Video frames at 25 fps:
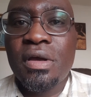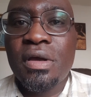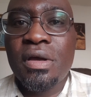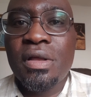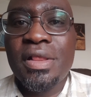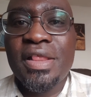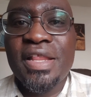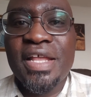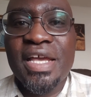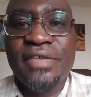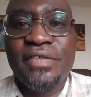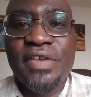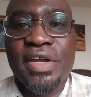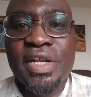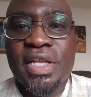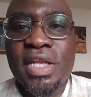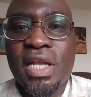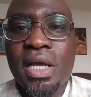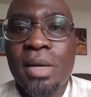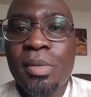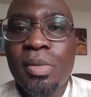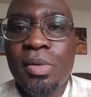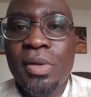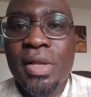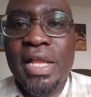Living
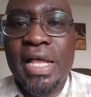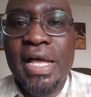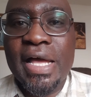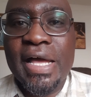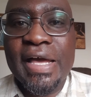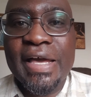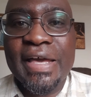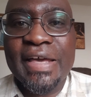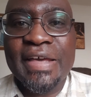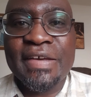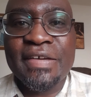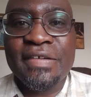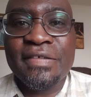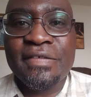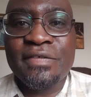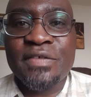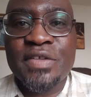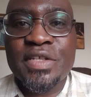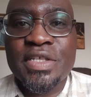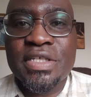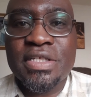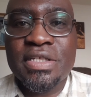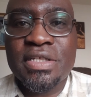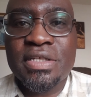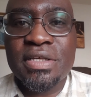Double
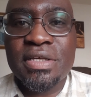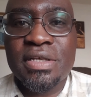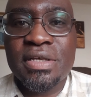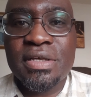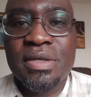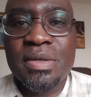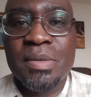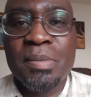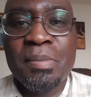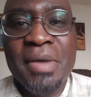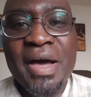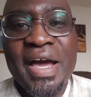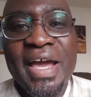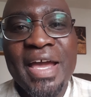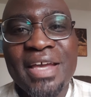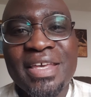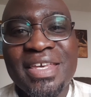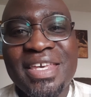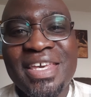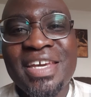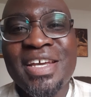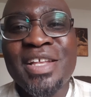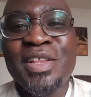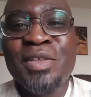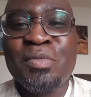Lives by
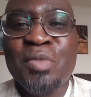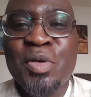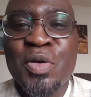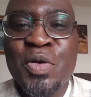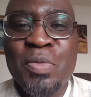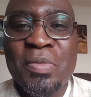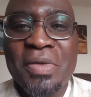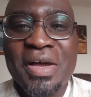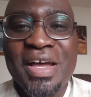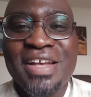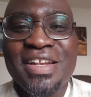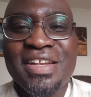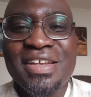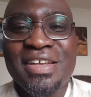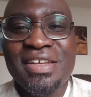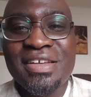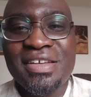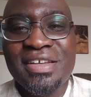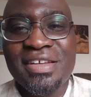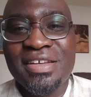Akil Bomani.